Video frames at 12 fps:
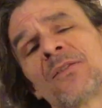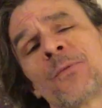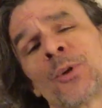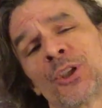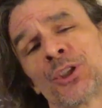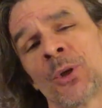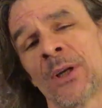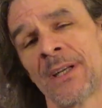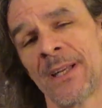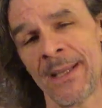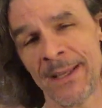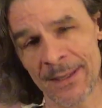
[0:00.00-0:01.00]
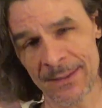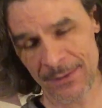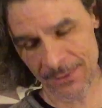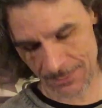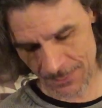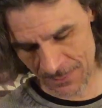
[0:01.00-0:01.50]
foreshortening
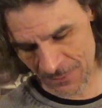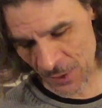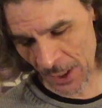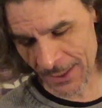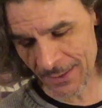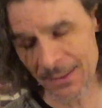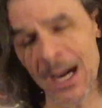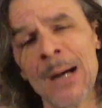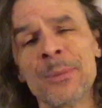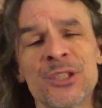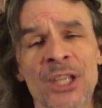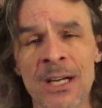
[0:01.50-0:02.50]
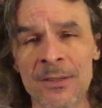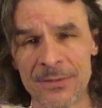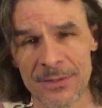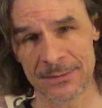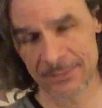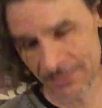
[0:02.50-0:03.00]
is fucking top shelf.